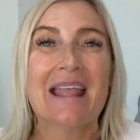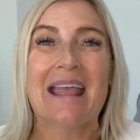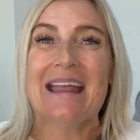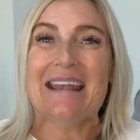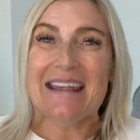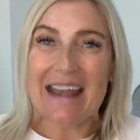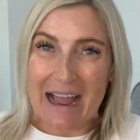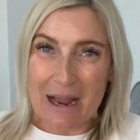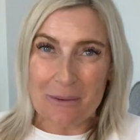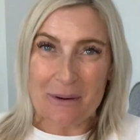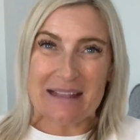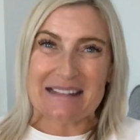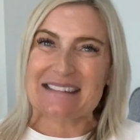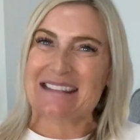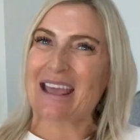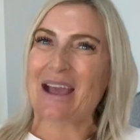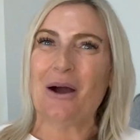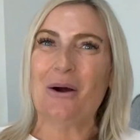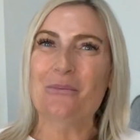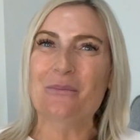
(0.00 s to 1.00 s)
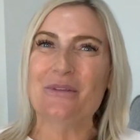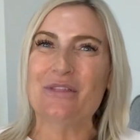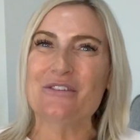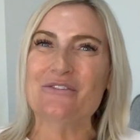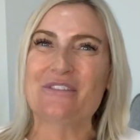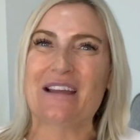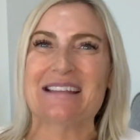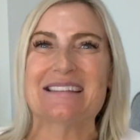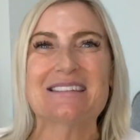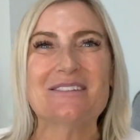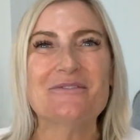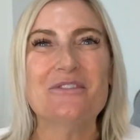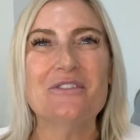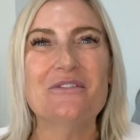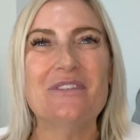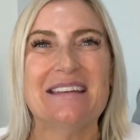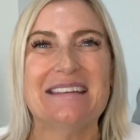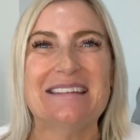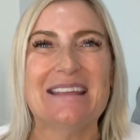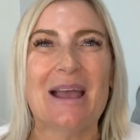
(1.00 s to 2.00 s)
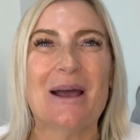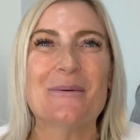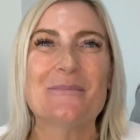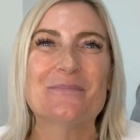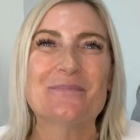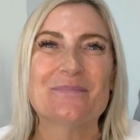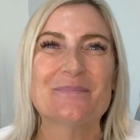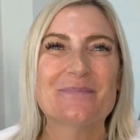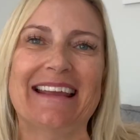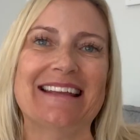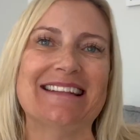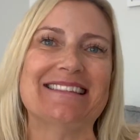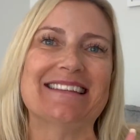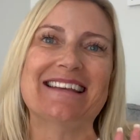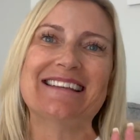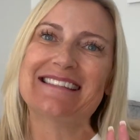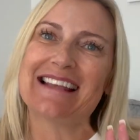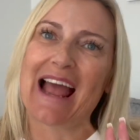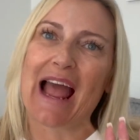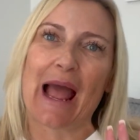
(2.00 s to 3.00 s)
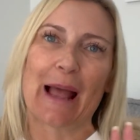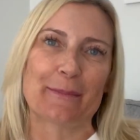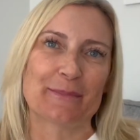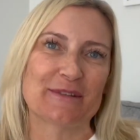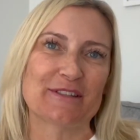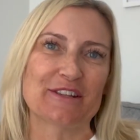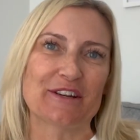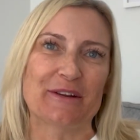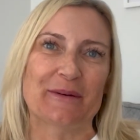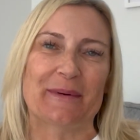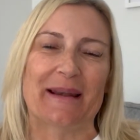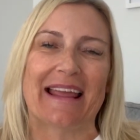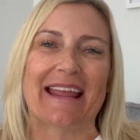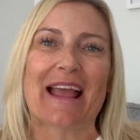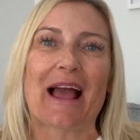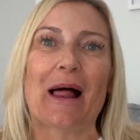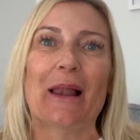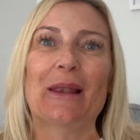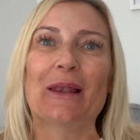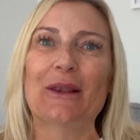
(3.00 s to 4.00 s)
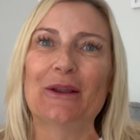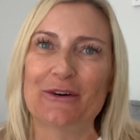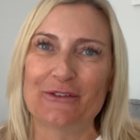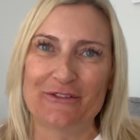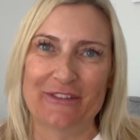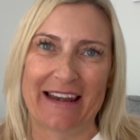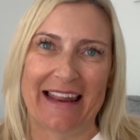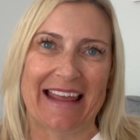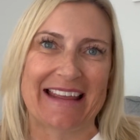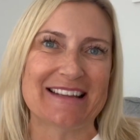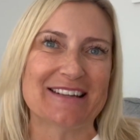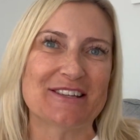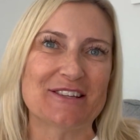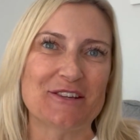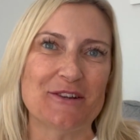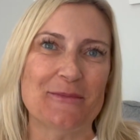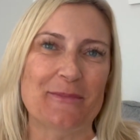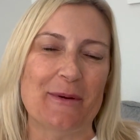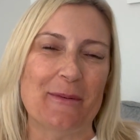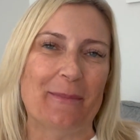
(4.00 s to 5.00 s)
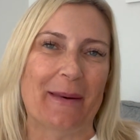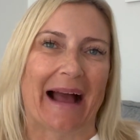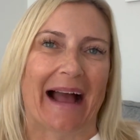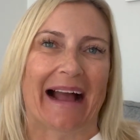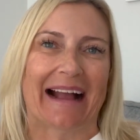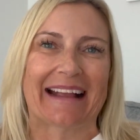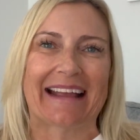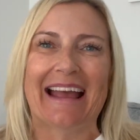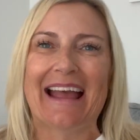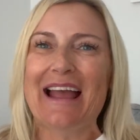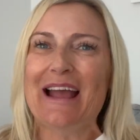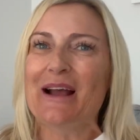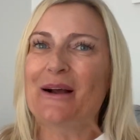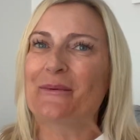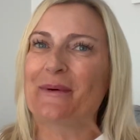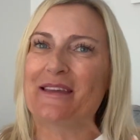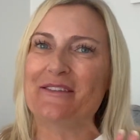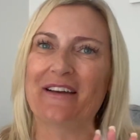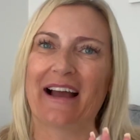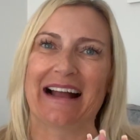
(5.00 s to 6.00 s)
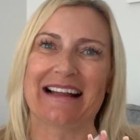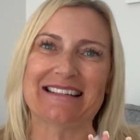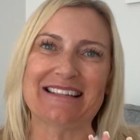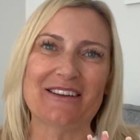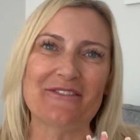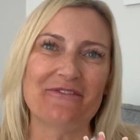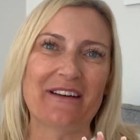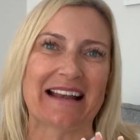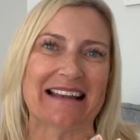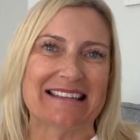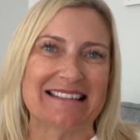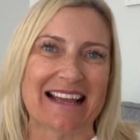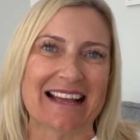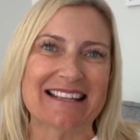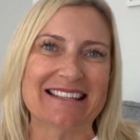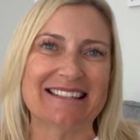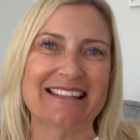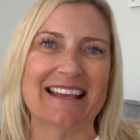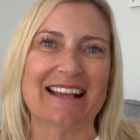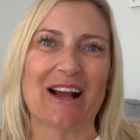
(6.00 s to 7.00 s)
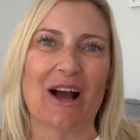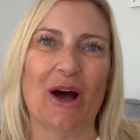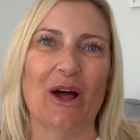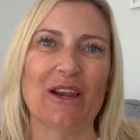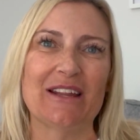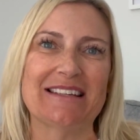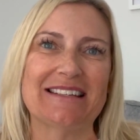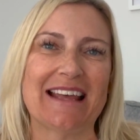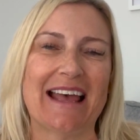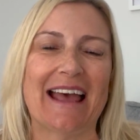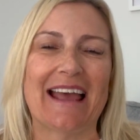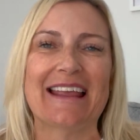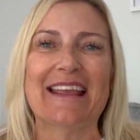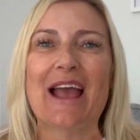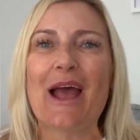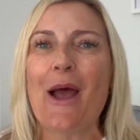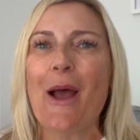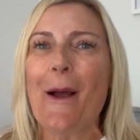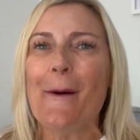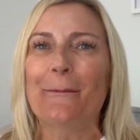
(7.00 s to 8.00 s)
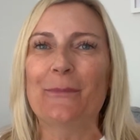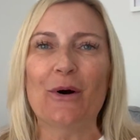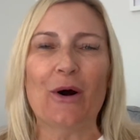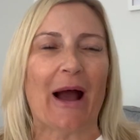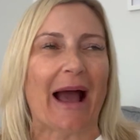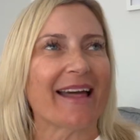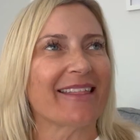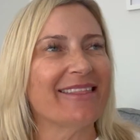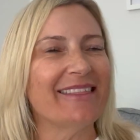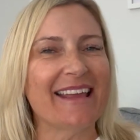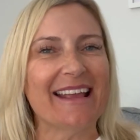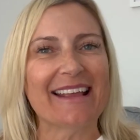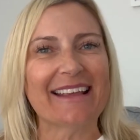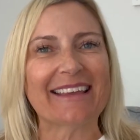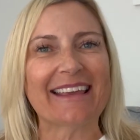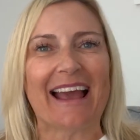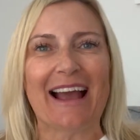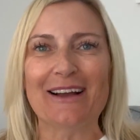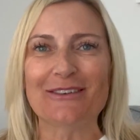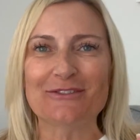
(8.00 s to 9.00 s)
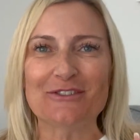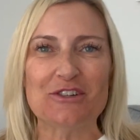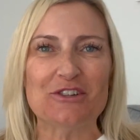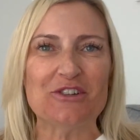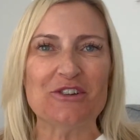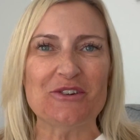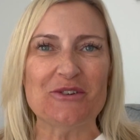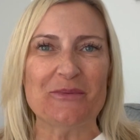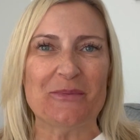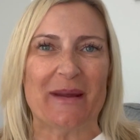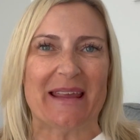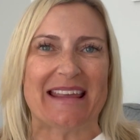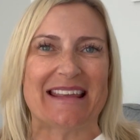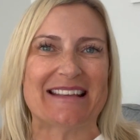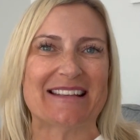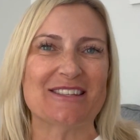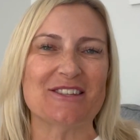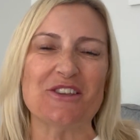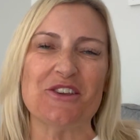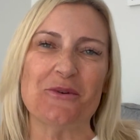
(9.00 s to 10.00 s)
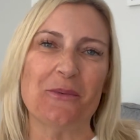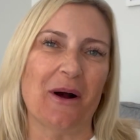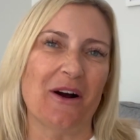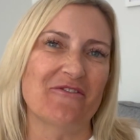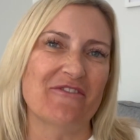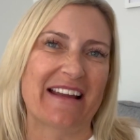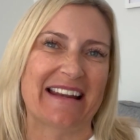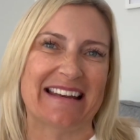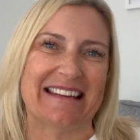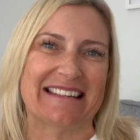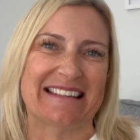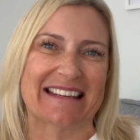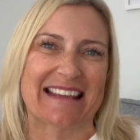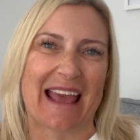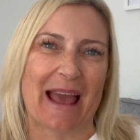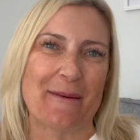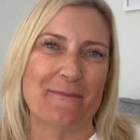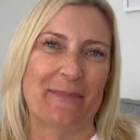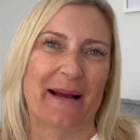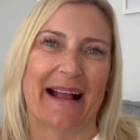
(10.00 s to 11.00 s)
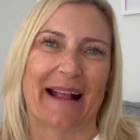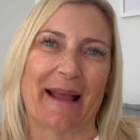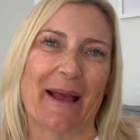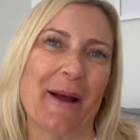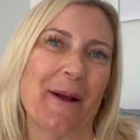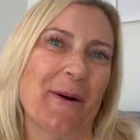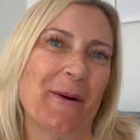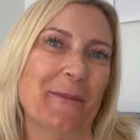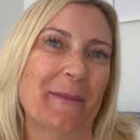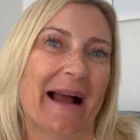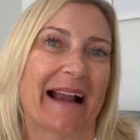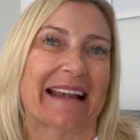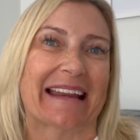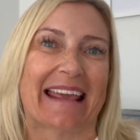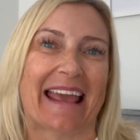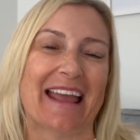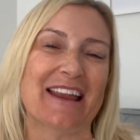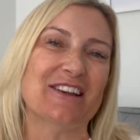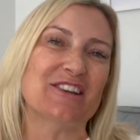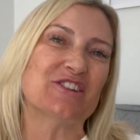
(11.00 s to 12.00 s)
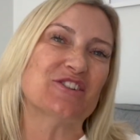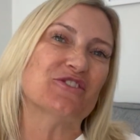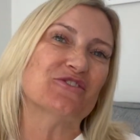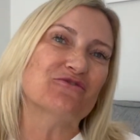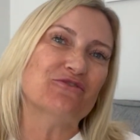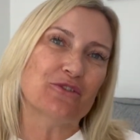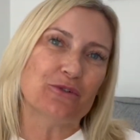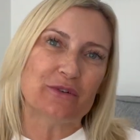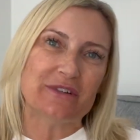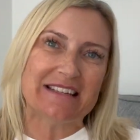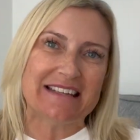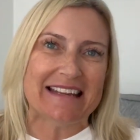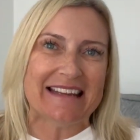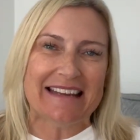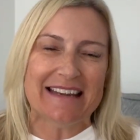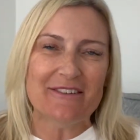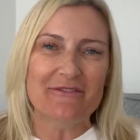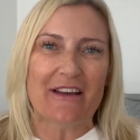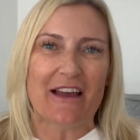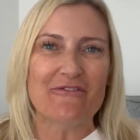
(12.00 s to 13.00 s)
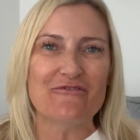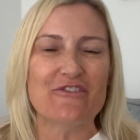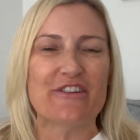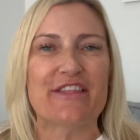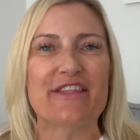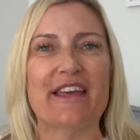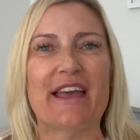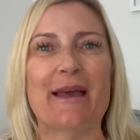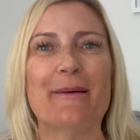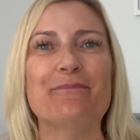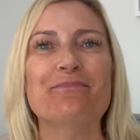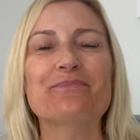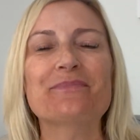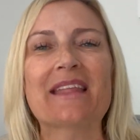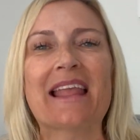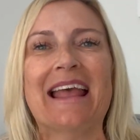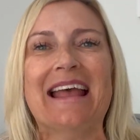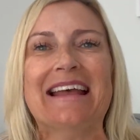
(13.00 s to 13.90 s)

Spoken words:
Now let's get on with the rest of the video. It is absolutely lovely to be back. We've had a fantastic holiday, but I think after 2 weeks, you are ready to get back home and get into the routine of everything.